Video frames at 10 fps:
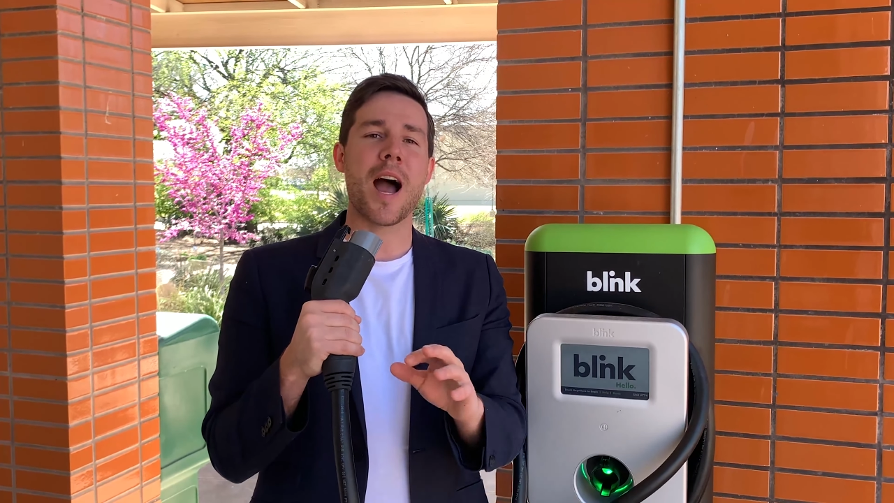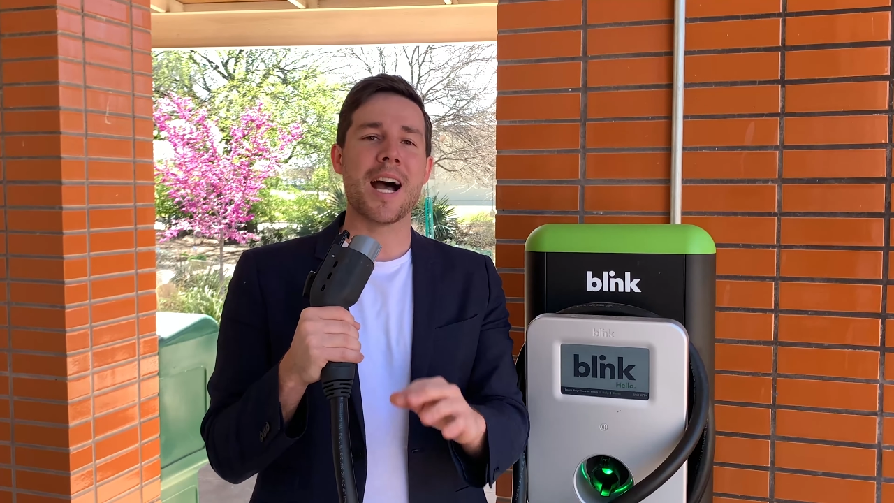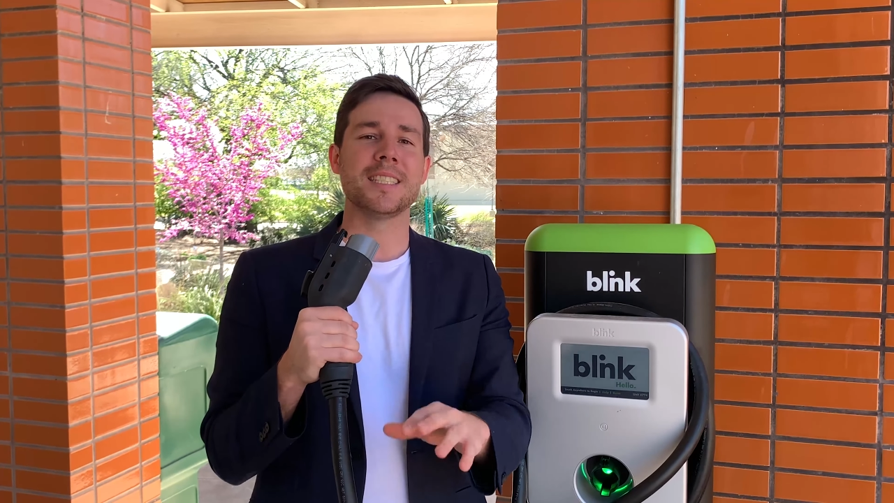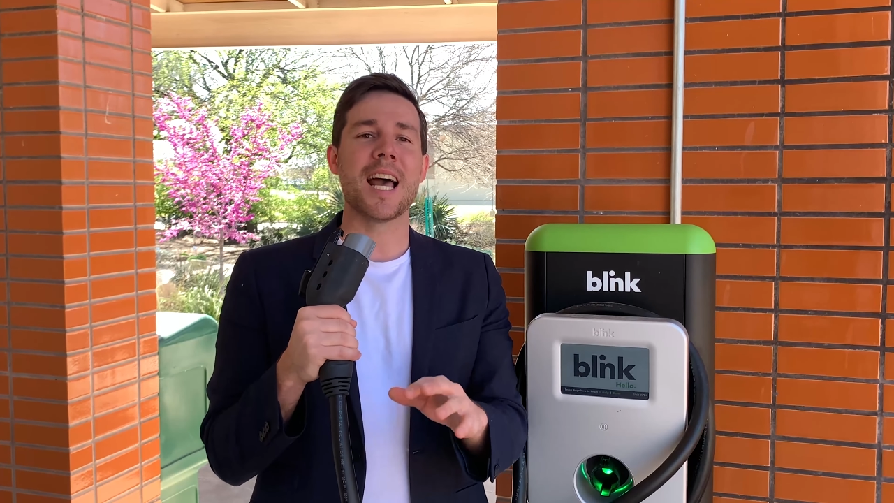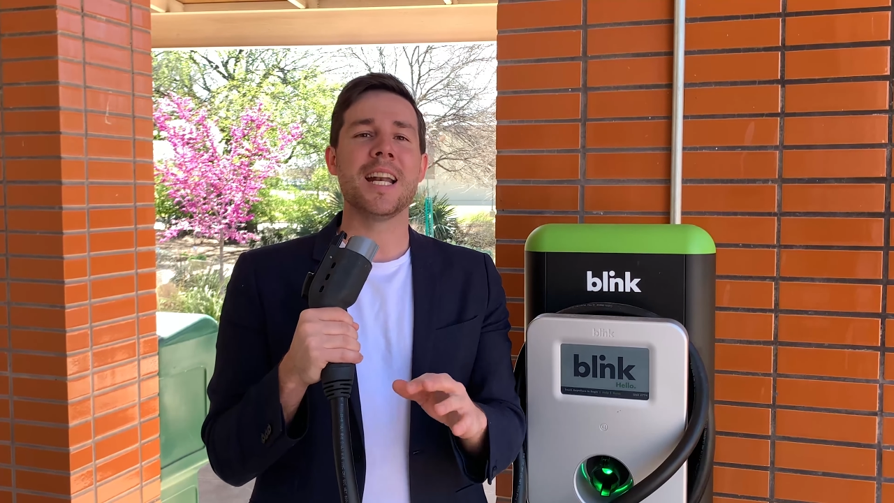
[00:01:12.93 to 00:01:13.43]

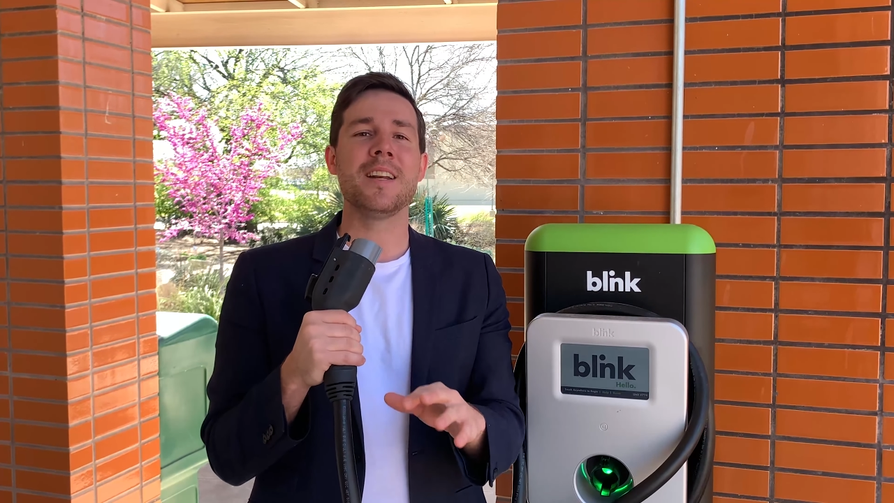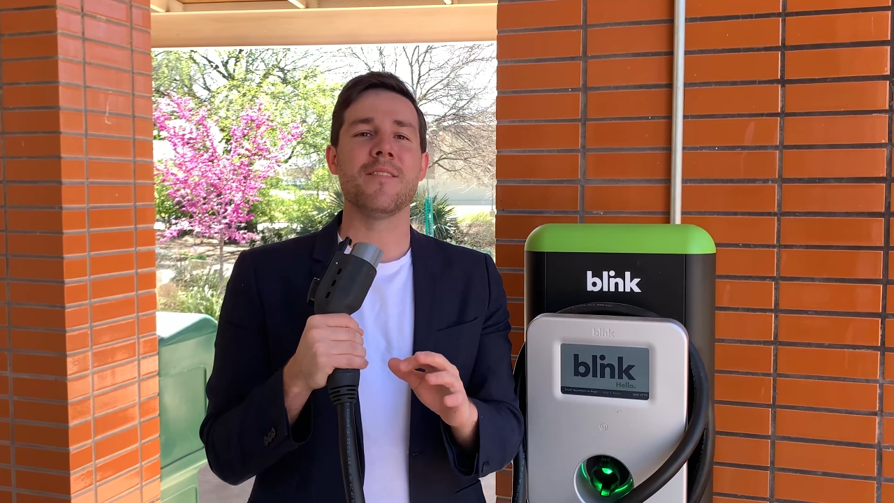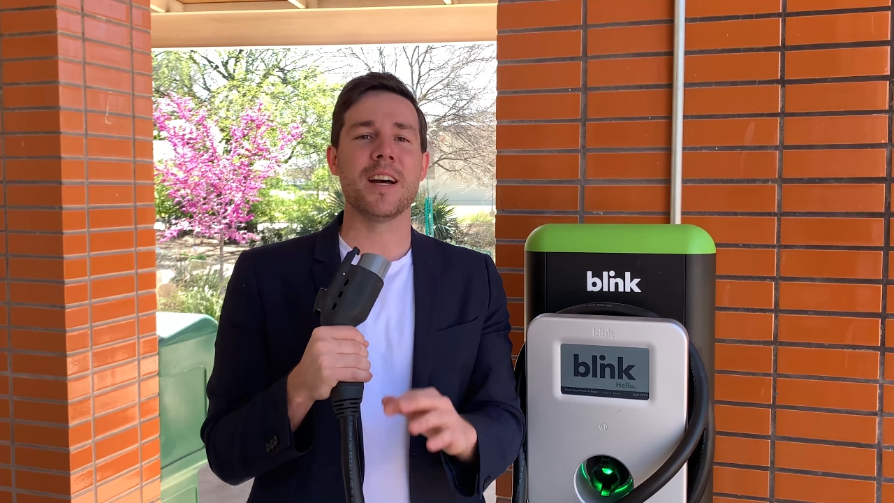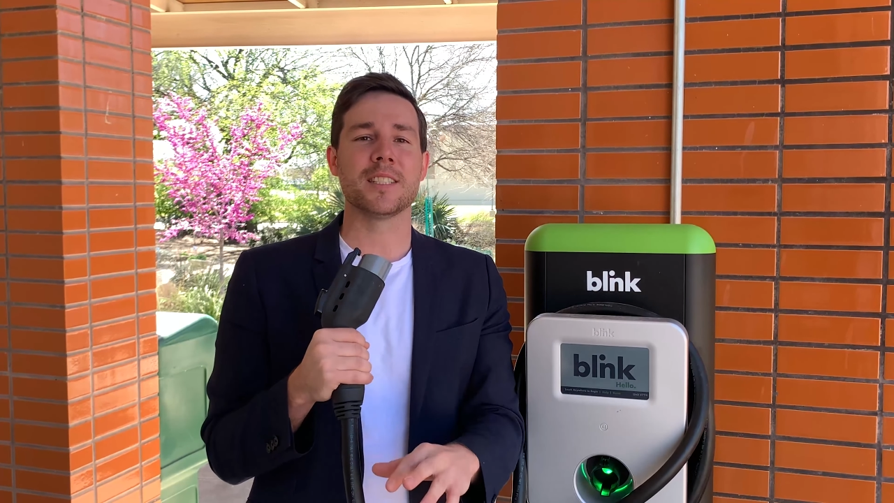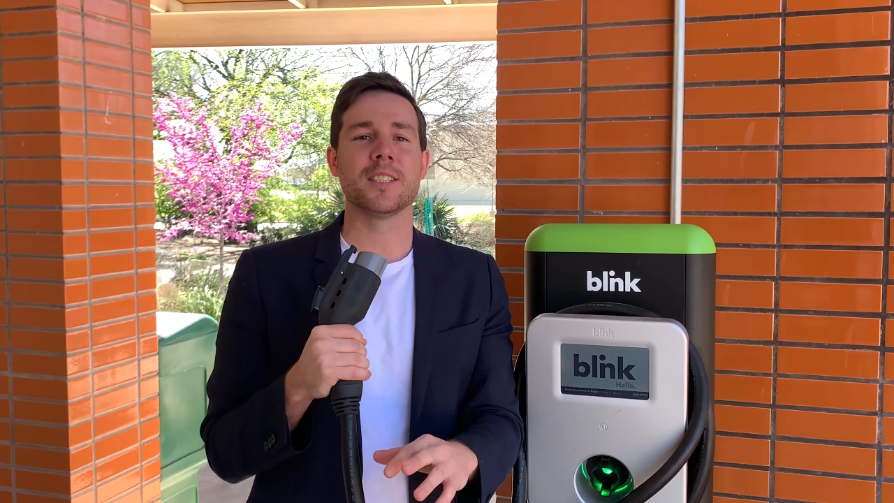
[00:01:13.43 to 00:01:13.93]
as an
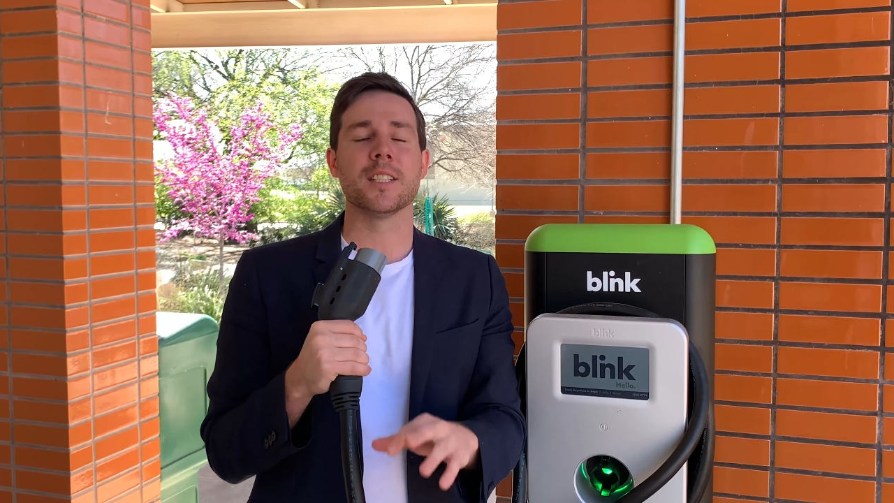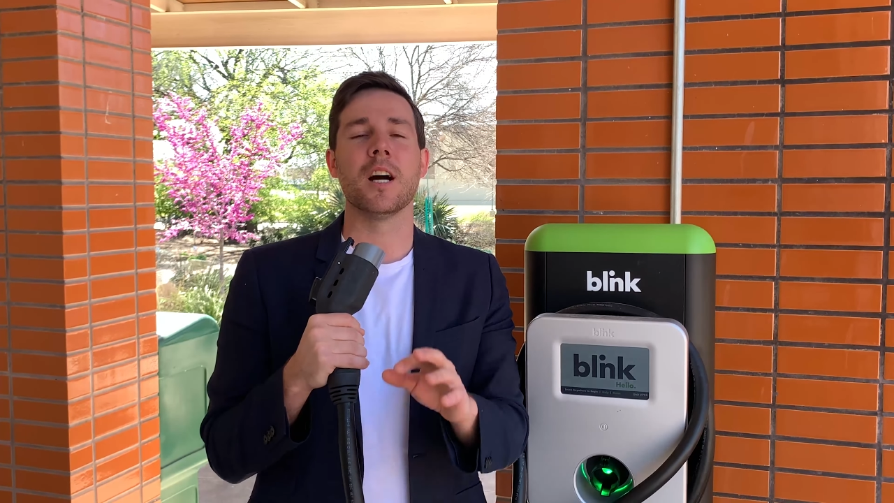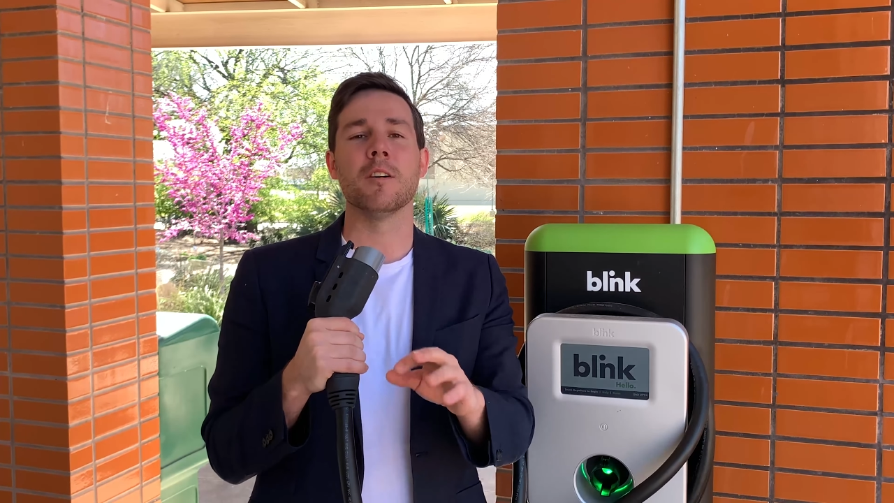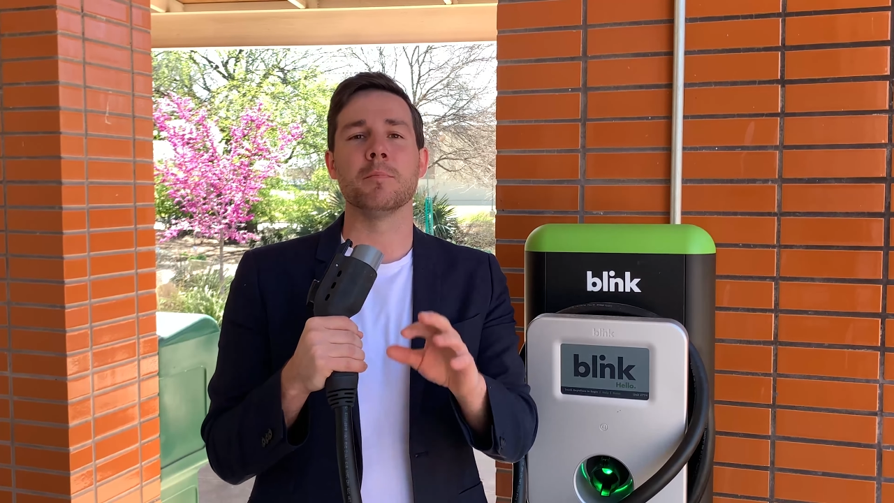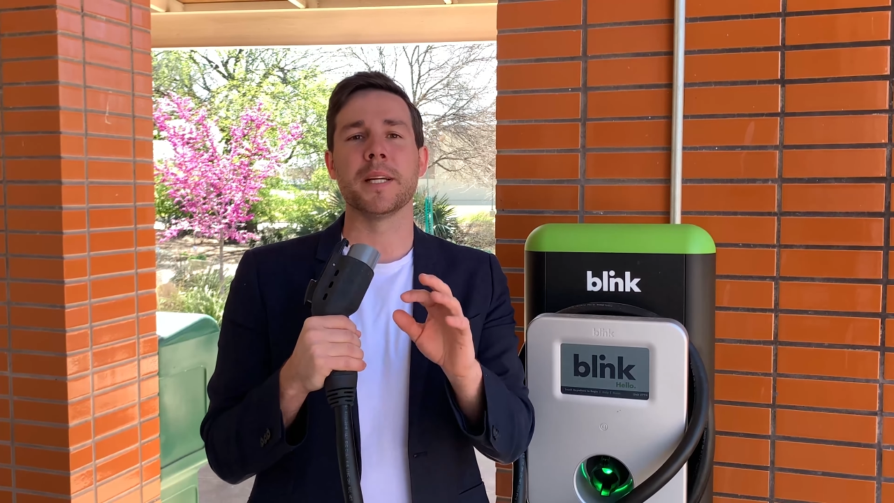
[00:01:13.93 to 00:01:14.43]
investor
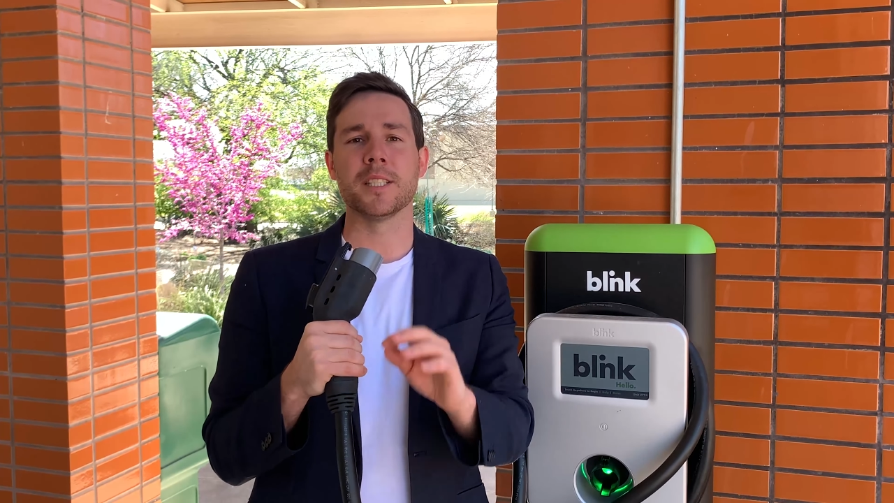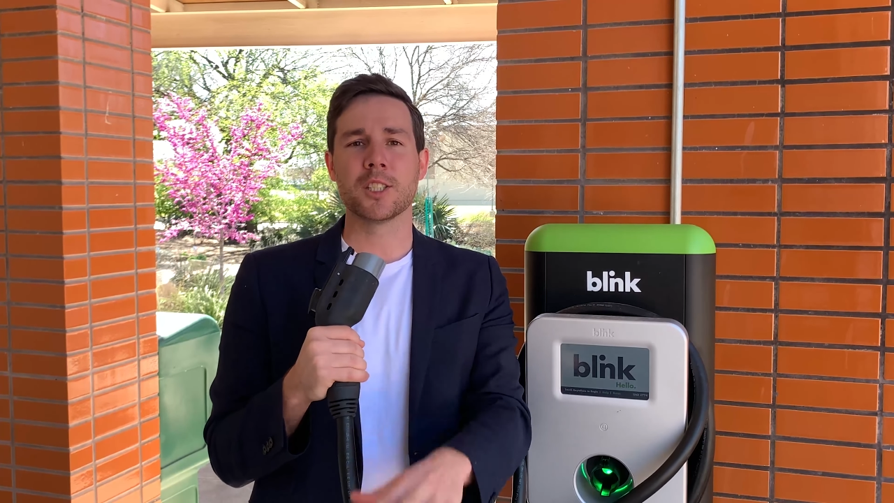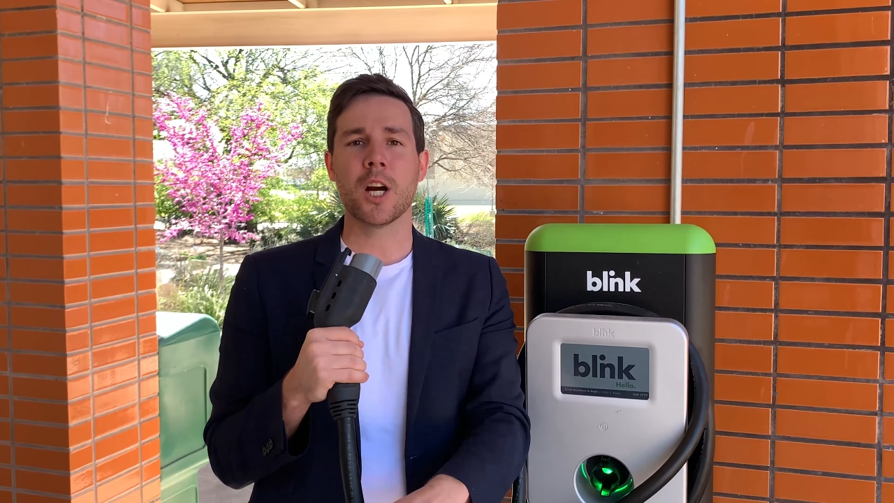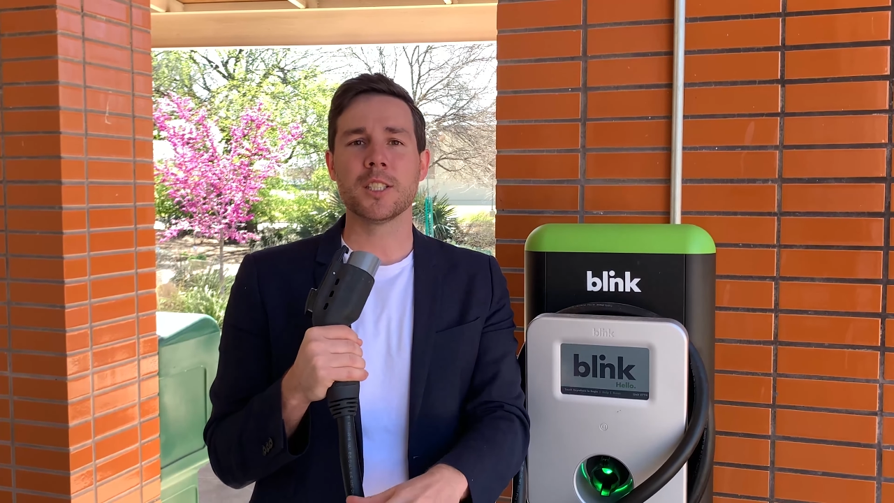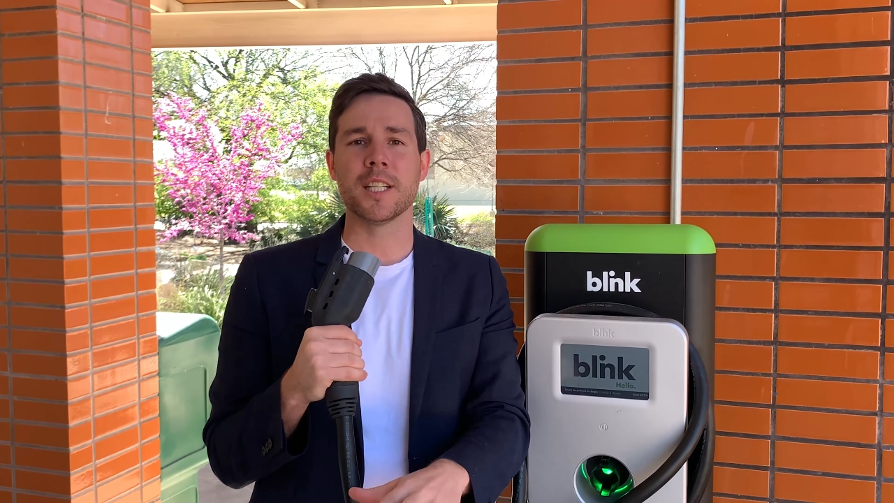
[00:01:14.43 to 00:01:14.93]
of Blnk
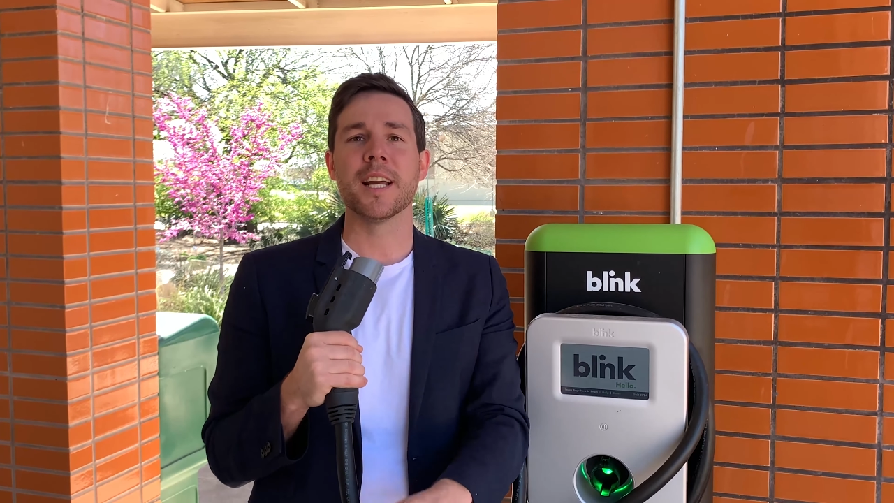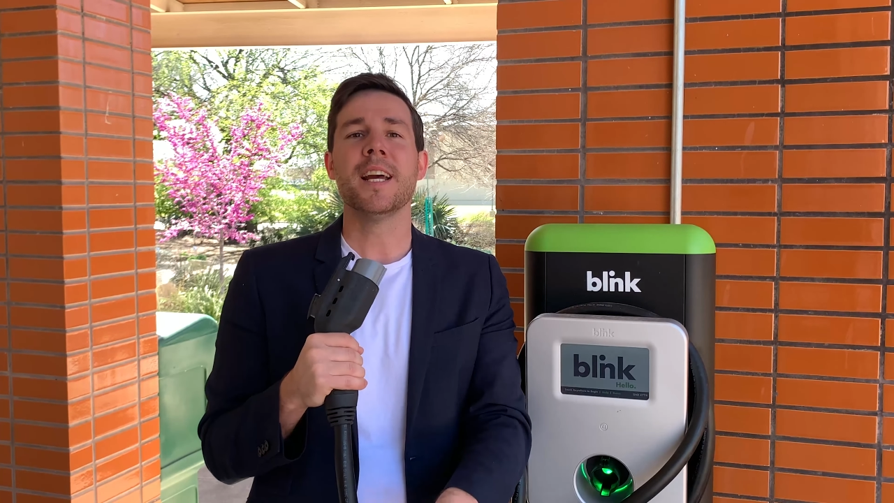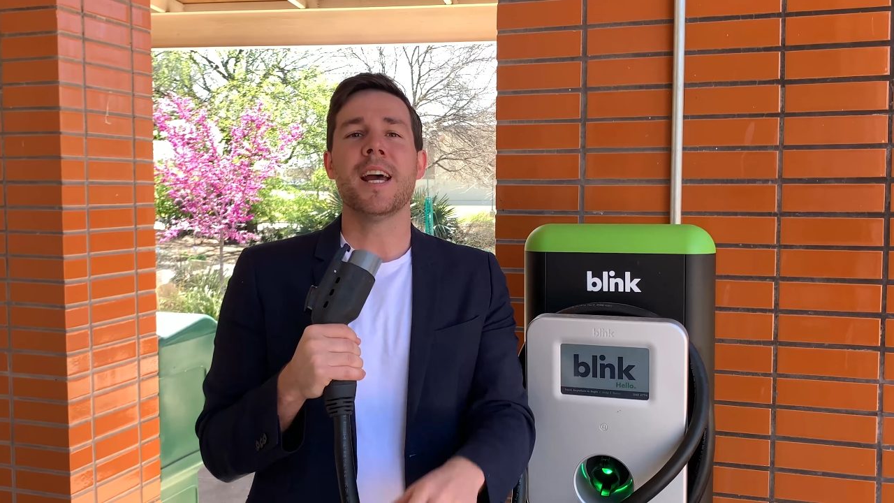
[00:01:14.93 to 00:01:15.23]
Charging.